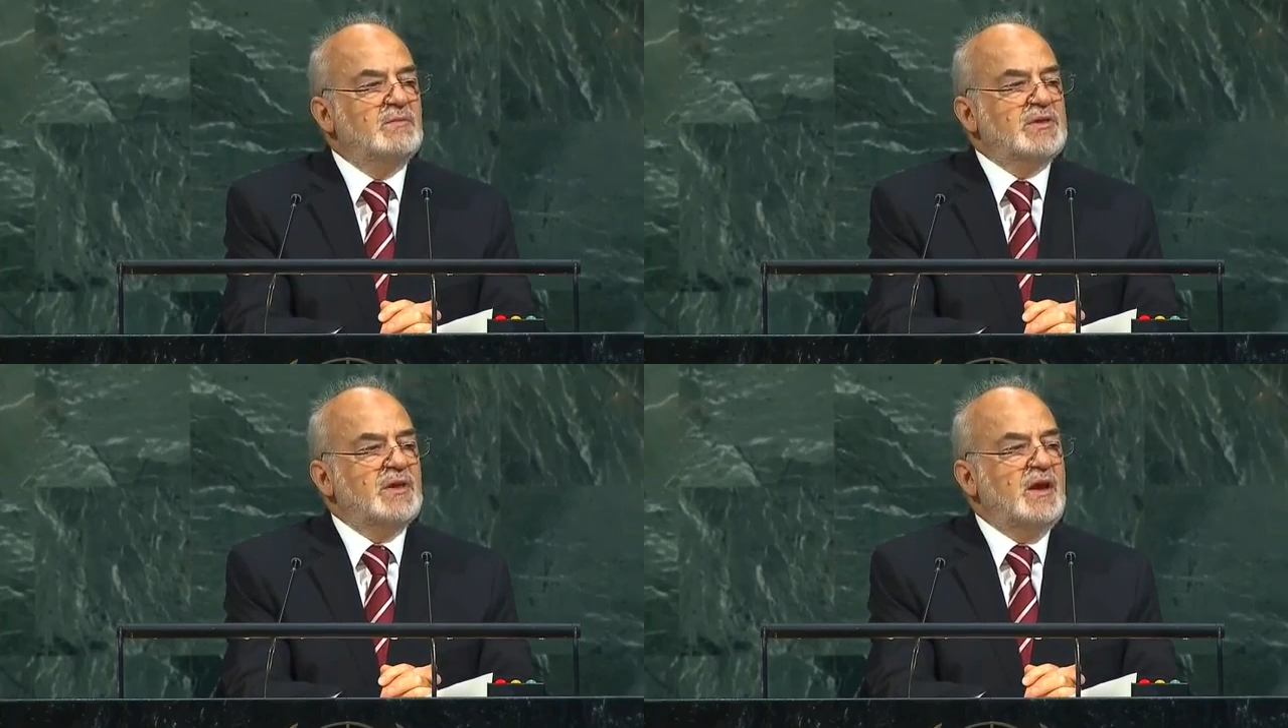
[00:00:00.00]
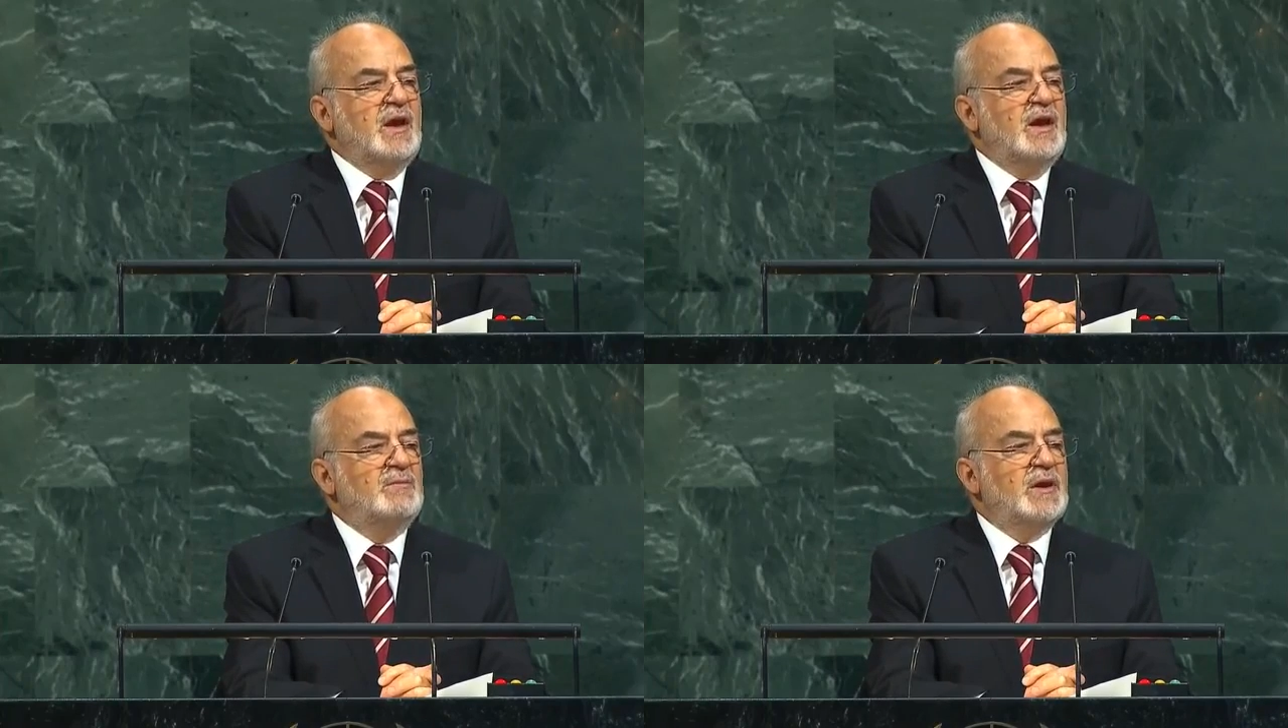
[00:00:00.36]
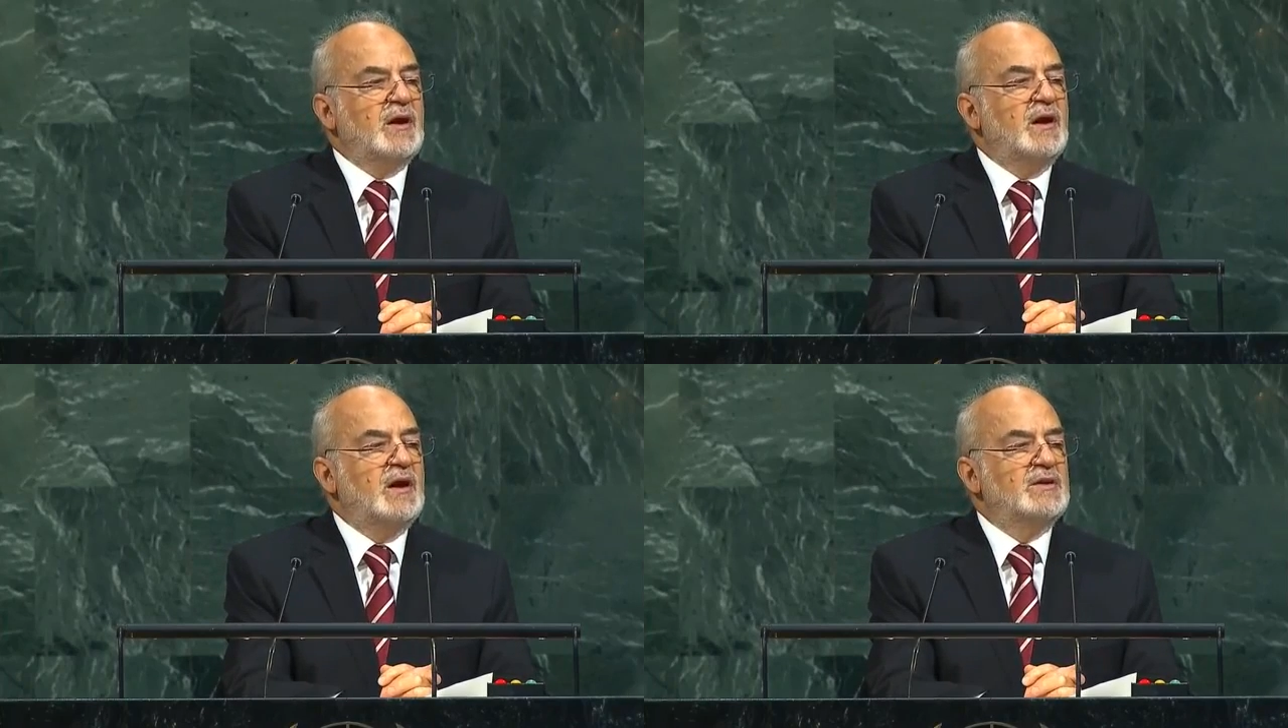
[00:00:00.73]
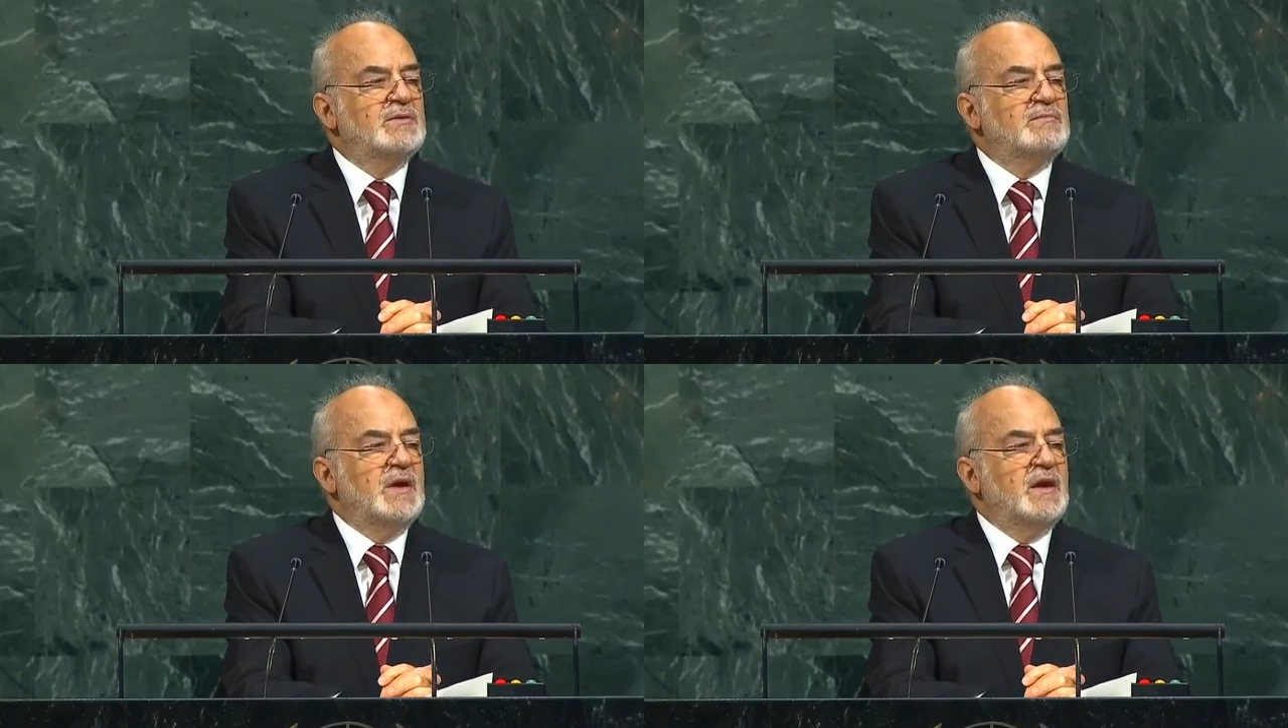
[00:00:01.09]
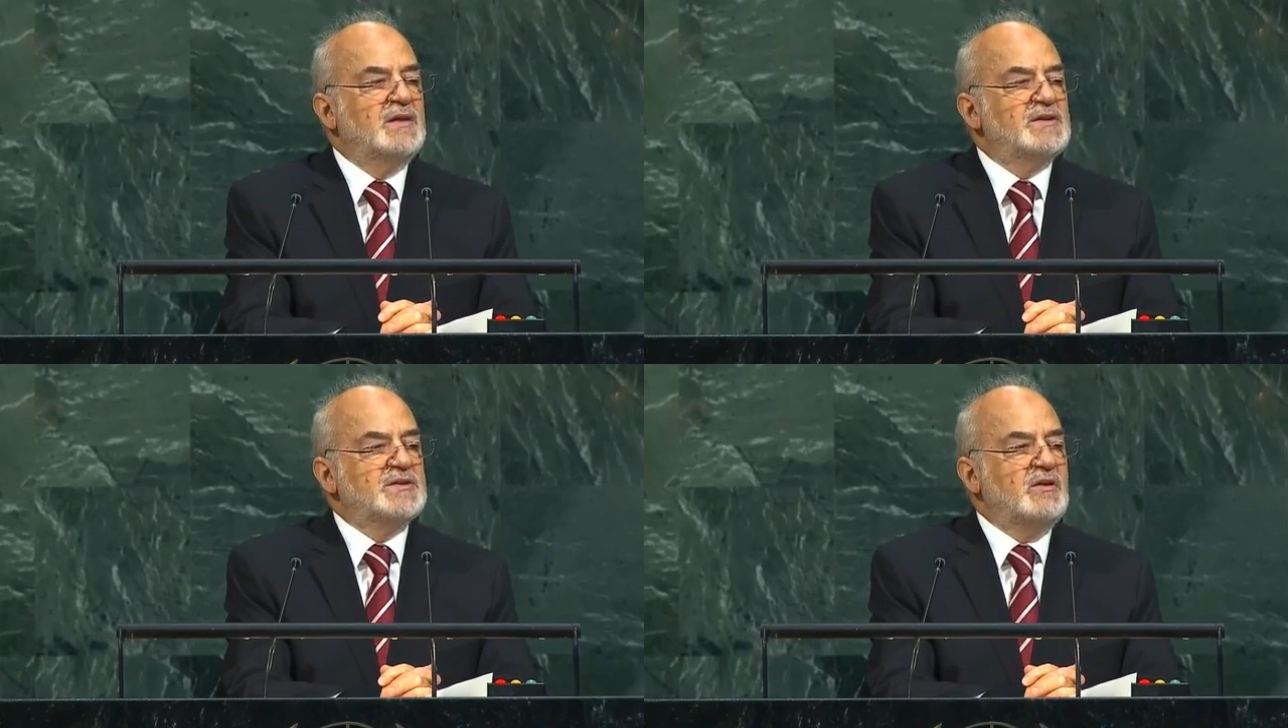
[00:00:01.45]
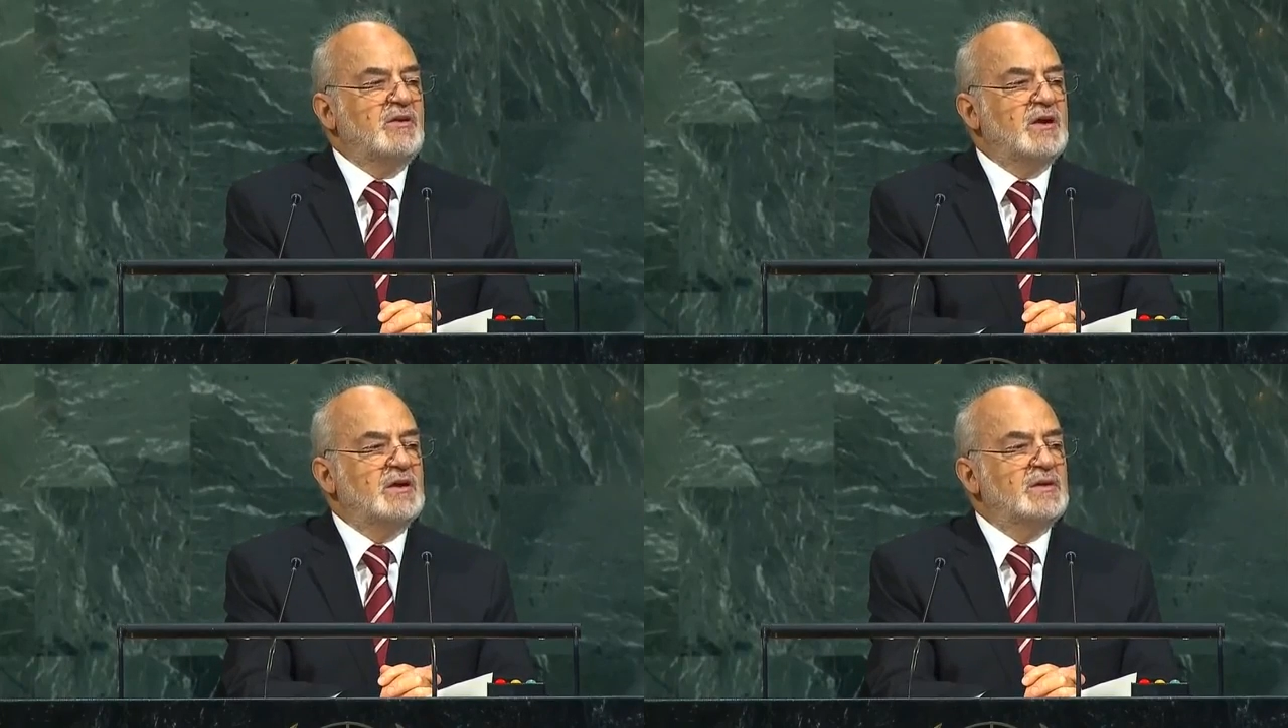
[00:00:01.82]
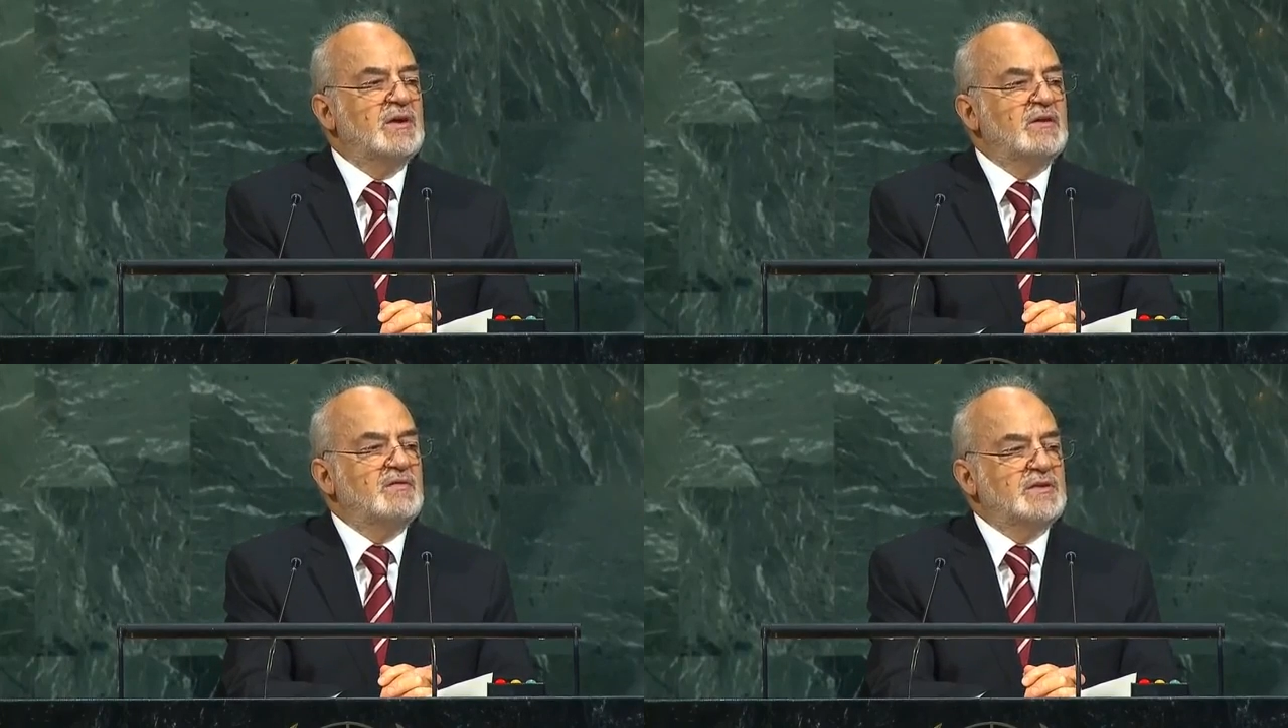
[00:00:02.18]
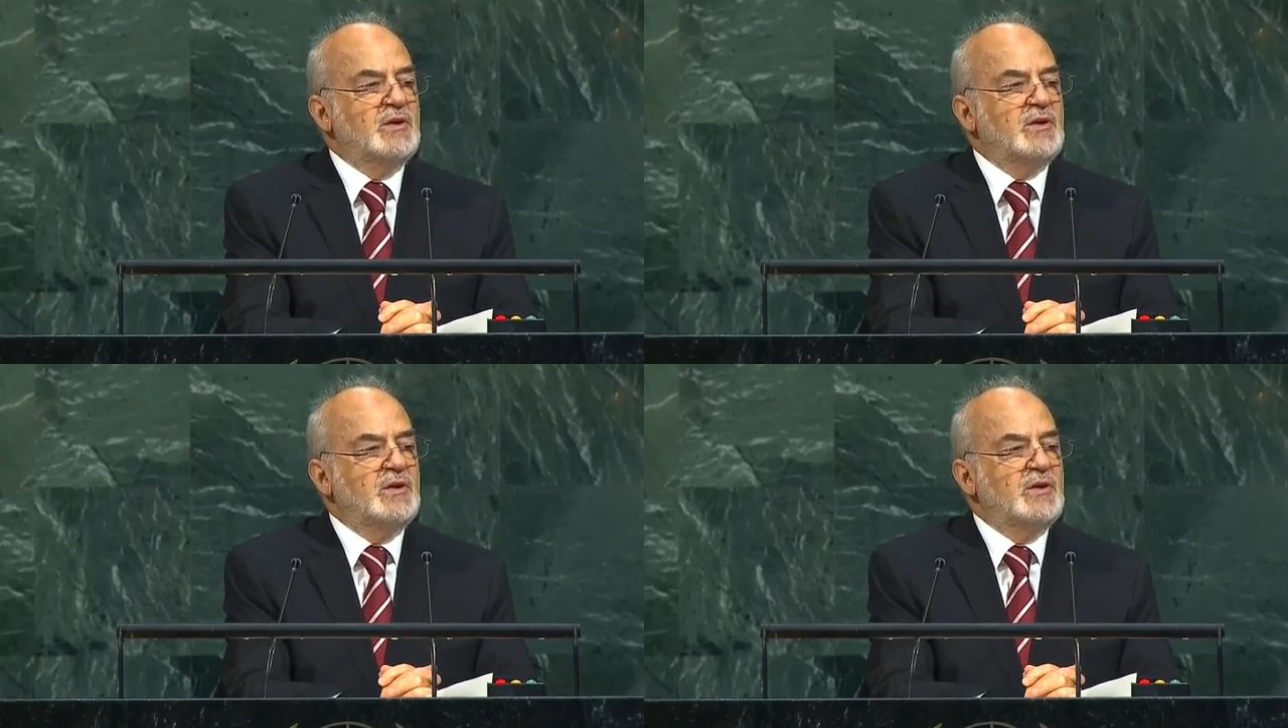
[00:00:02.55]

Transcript: We call on the international community to actively